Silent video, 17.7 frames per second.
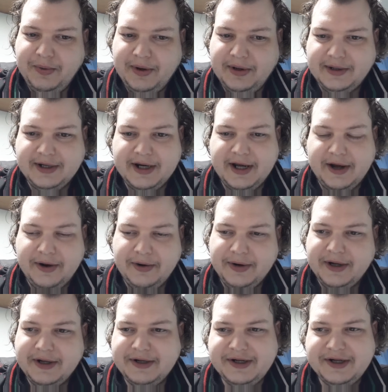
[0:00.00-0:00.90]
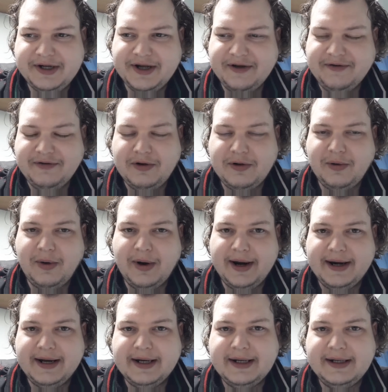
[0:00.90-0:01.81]
will notice
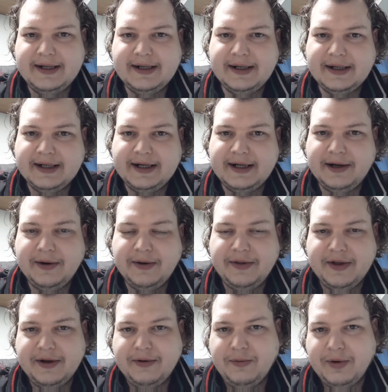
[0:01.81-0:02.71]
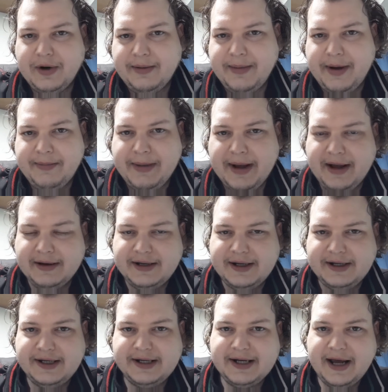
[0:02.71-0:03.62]
quite clearly that what I'm about
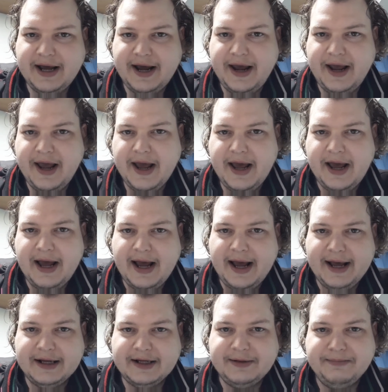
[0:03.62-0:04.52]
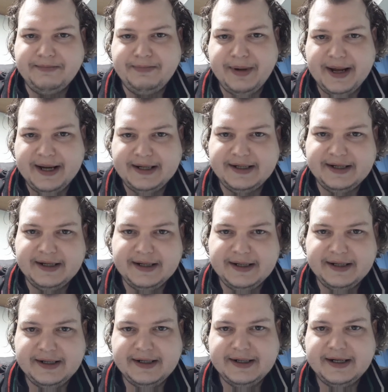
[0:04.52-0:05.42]
to say has a
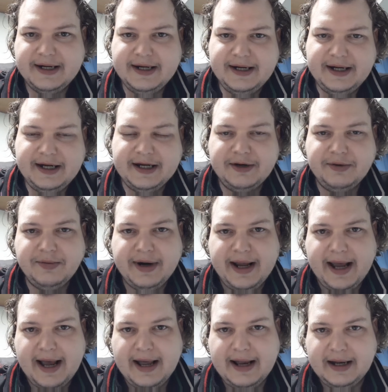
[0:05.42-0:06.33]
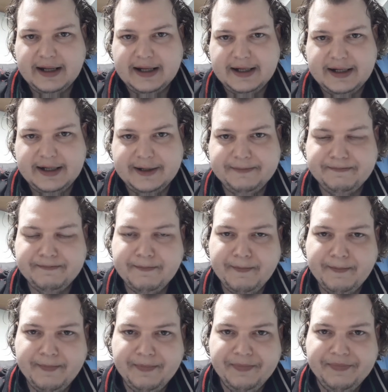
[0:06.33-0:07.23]
basis in reality,
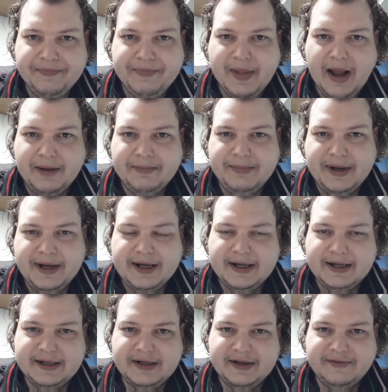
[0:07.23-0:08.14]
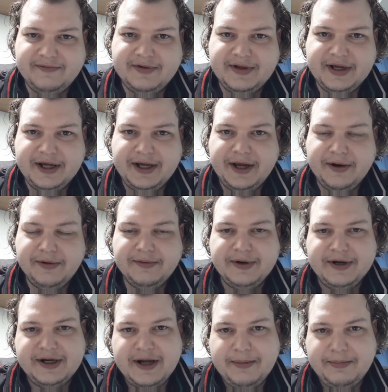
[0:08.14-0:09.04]
because of the
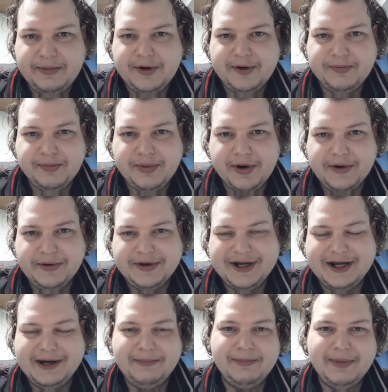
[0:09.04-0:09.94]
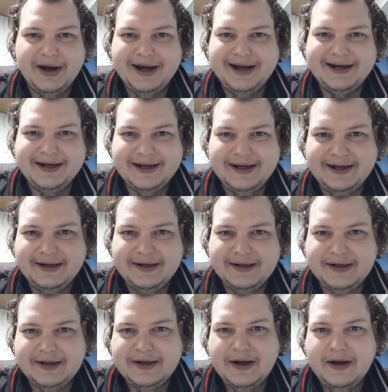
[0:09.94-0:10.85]
receptor protein
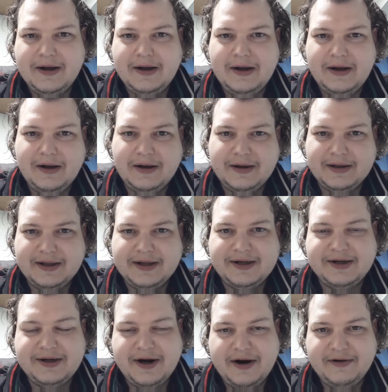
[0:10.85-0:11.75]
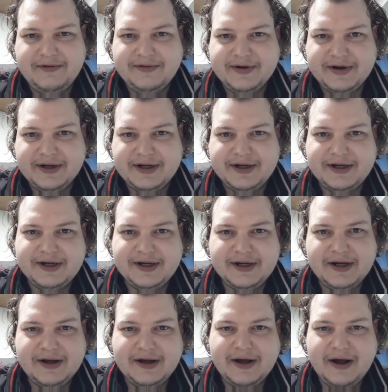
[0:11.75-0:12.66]
bindings on the surface
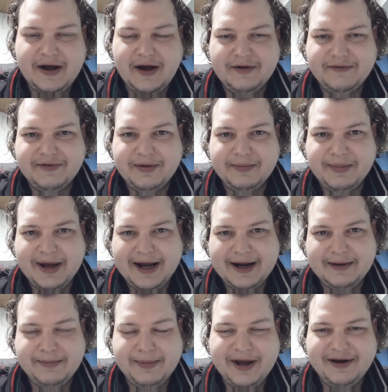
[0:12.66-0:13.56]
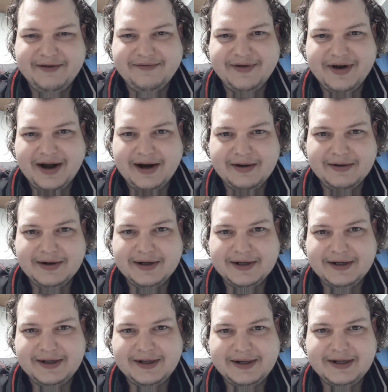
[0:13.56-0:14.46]
of the Pac-Man
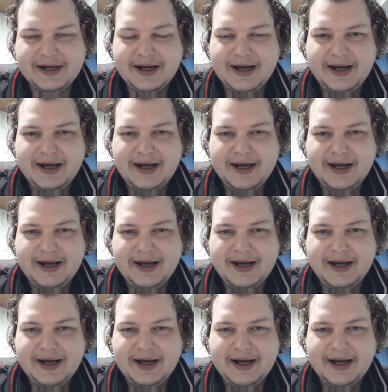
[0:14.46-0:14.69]
virus,